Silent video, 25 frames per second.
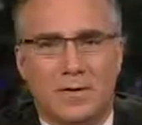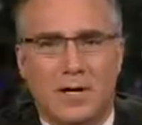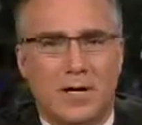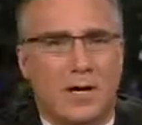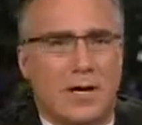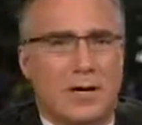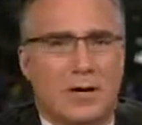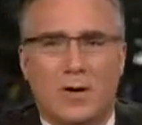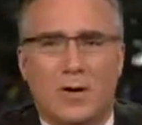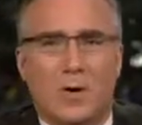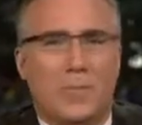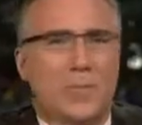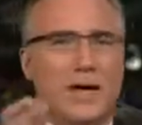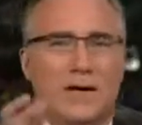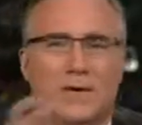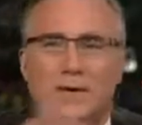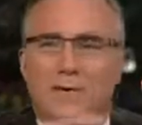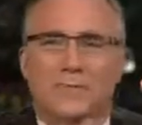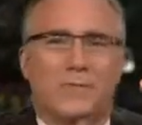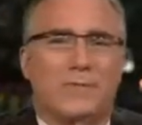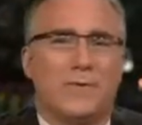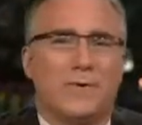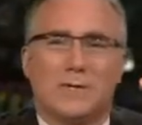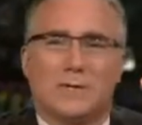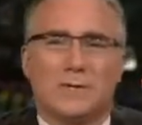No, go back
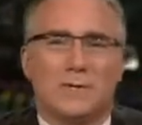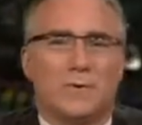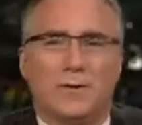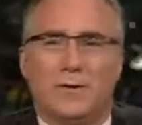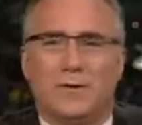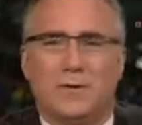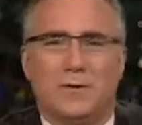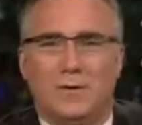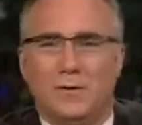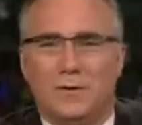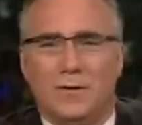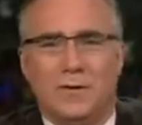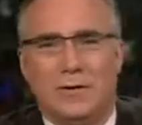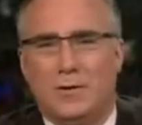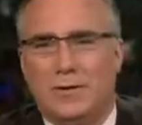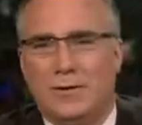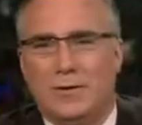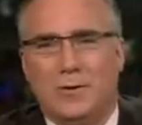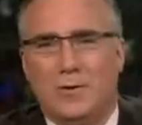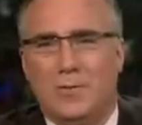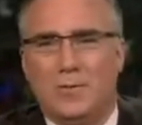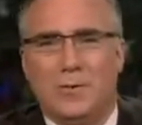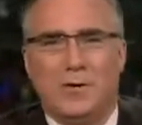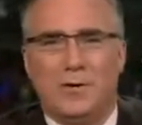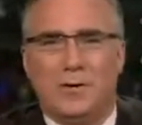to the first one.
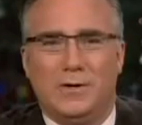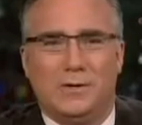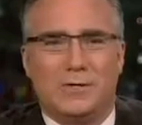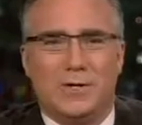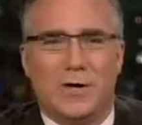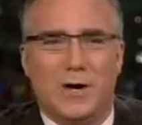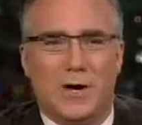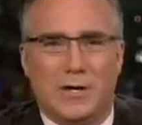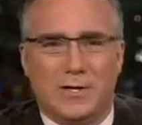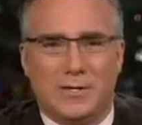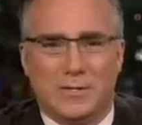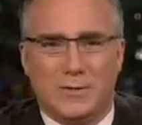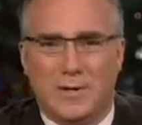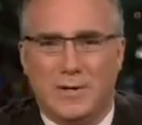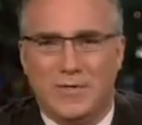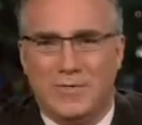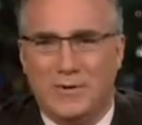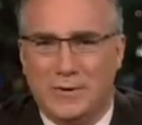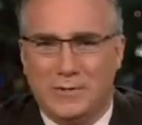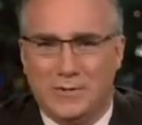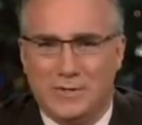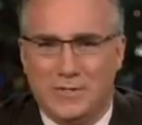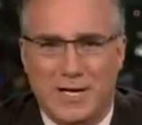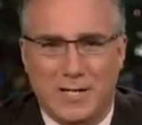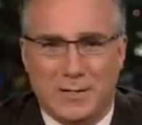Nobody you're talking to
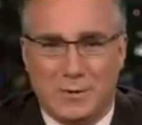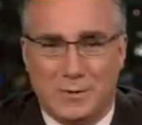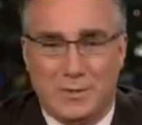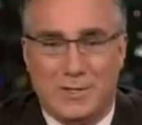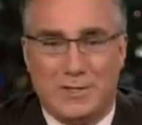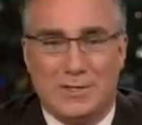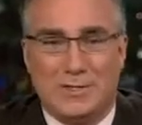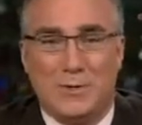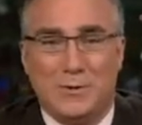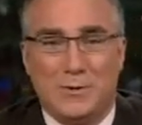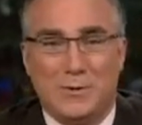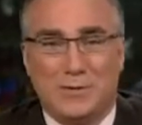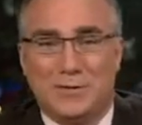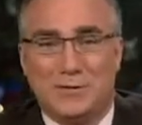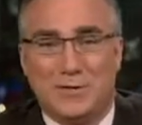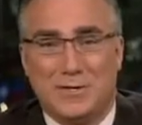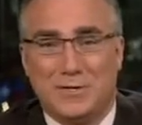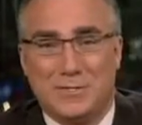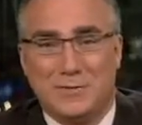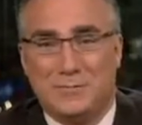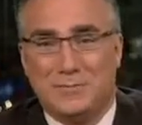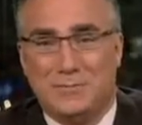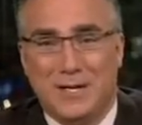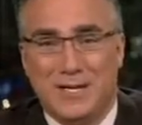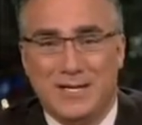even understands what
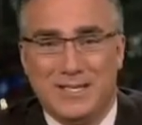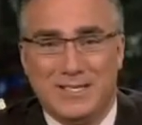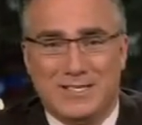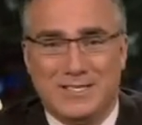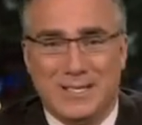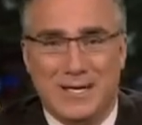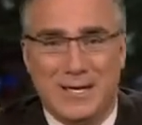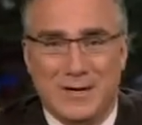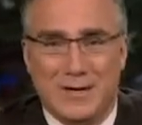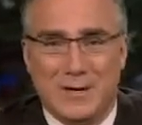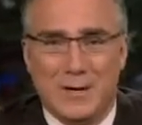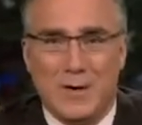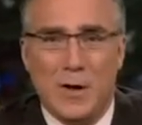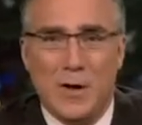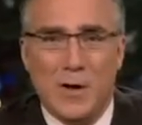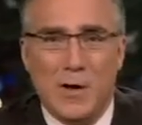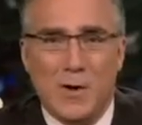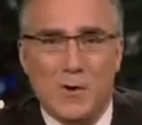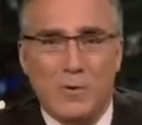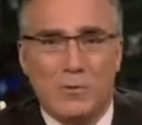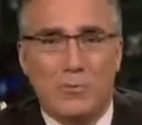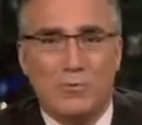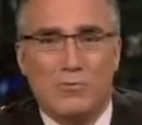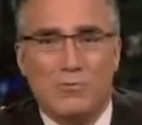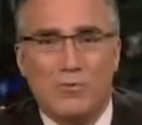socialism means, Senator.
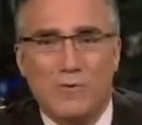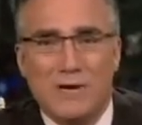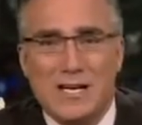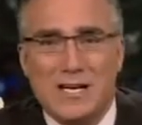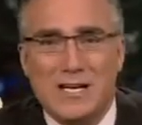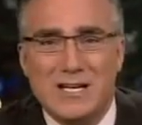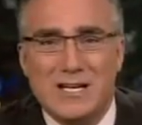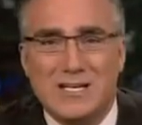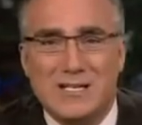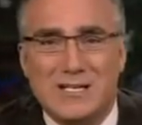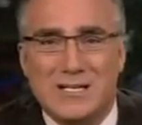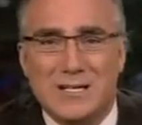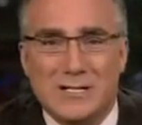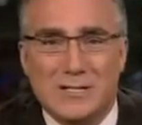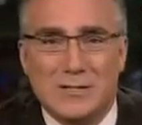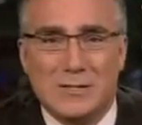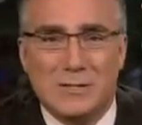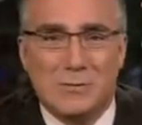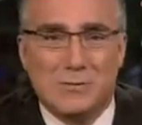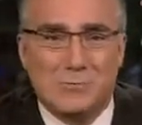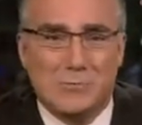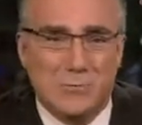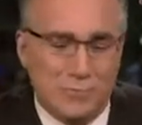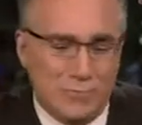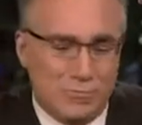
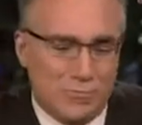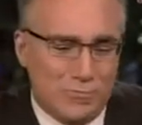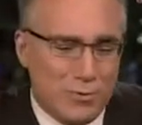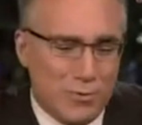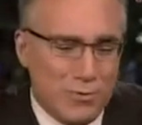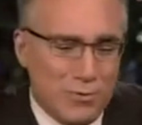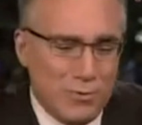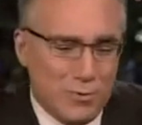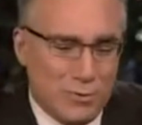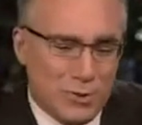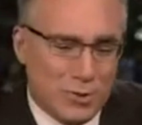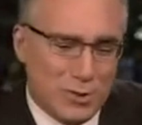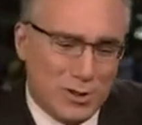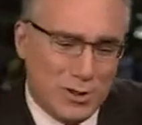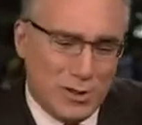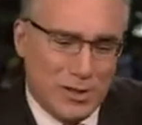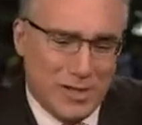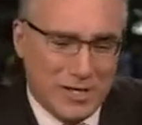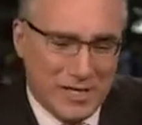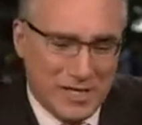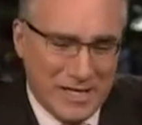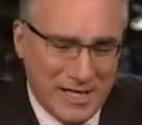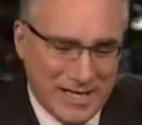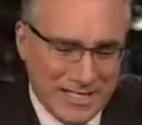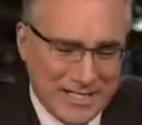
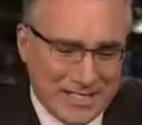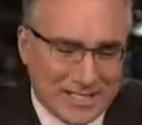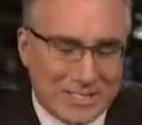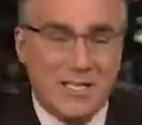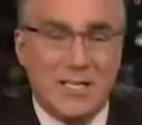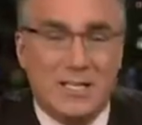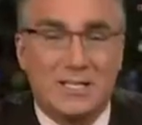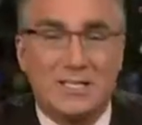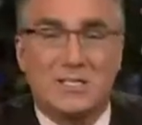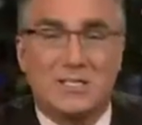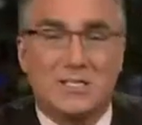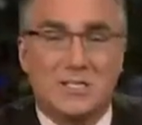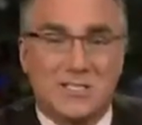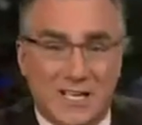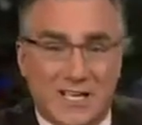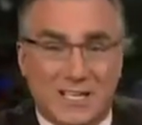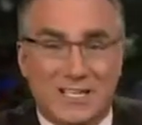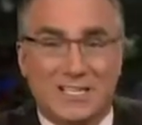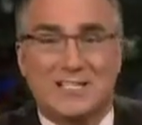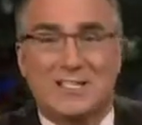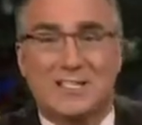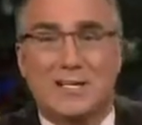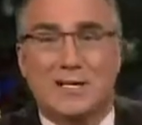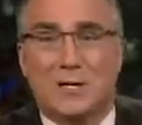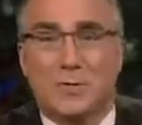Redistributionist is
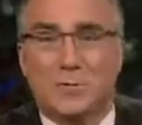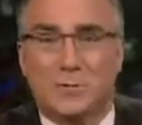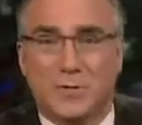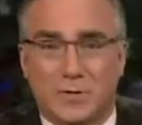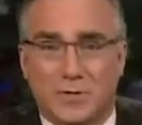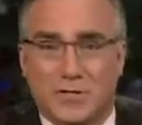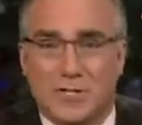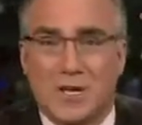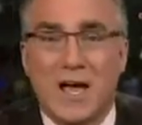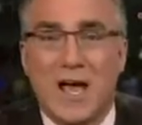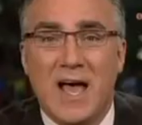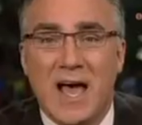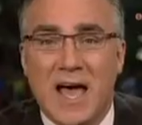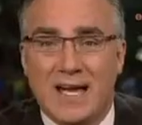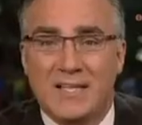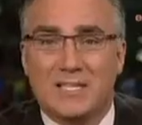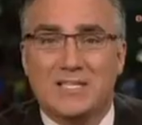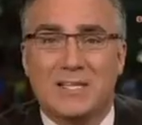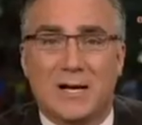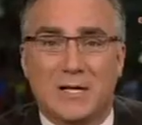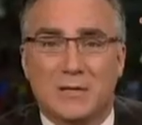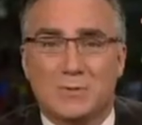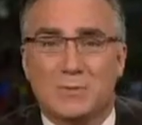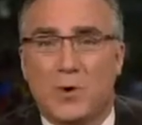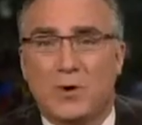6 syllables, and
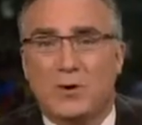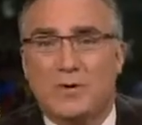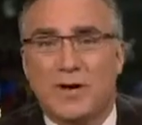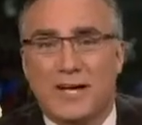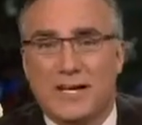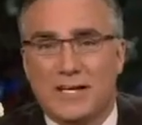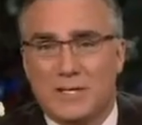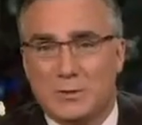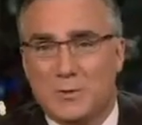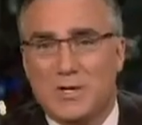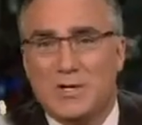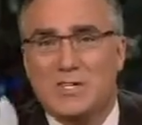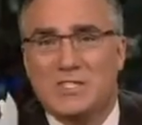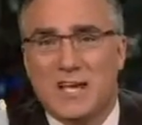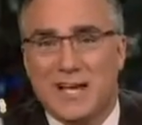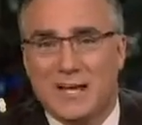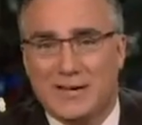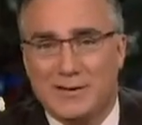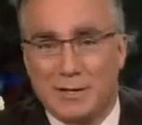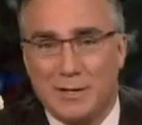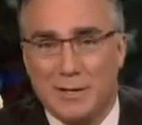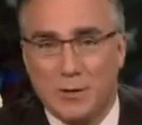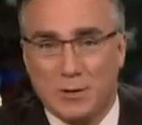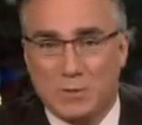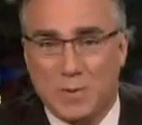it sounds more like he's
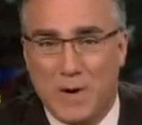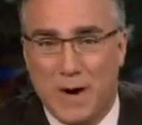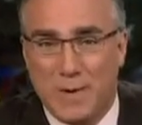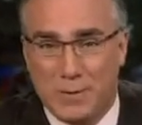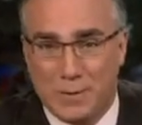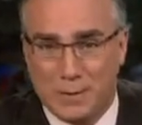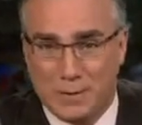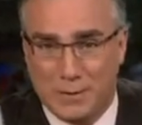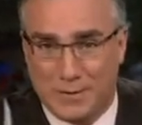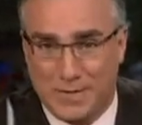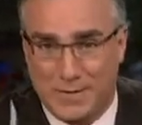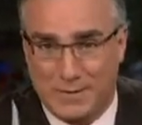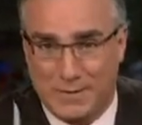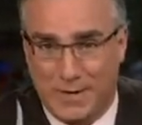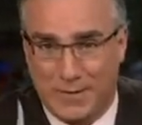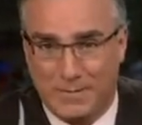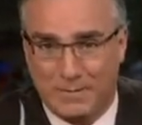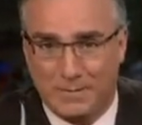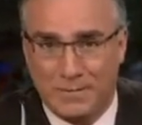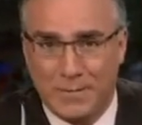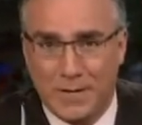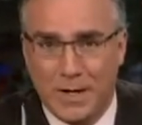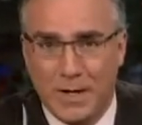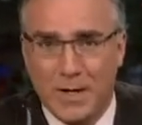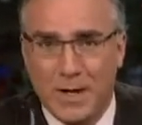recycling newspapers or something.